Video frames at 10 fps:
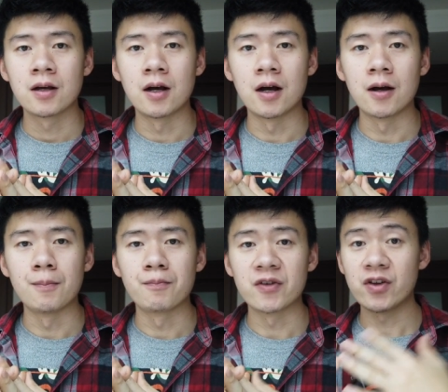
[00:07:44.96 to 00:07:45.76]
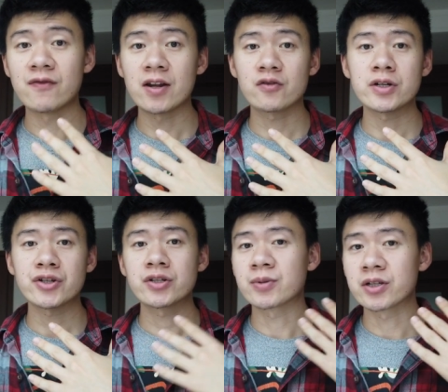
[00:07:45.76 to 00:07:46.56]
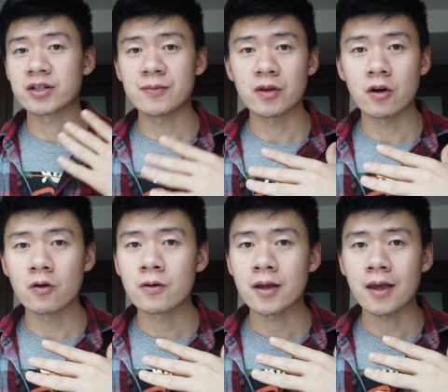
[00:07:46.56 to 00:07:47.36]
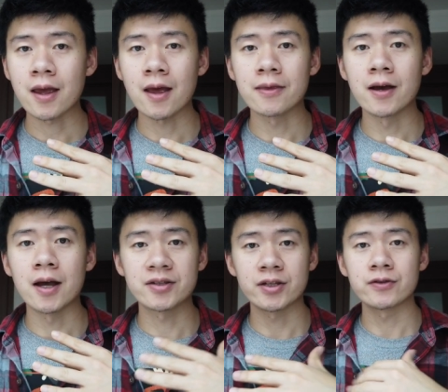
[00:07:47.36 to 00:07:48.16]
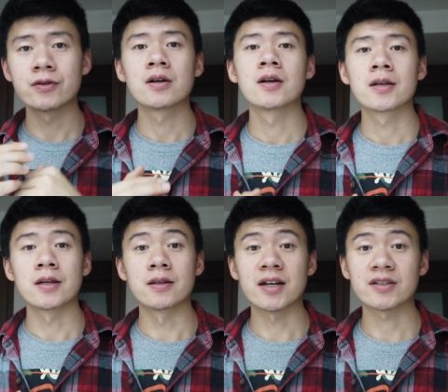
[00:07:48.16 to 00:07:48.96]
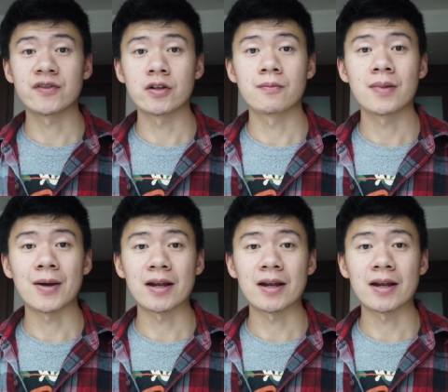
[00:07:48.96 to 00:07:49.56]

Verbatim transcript: uh, if you have any questions, please let me know. And uh, I see you in the next video. Bye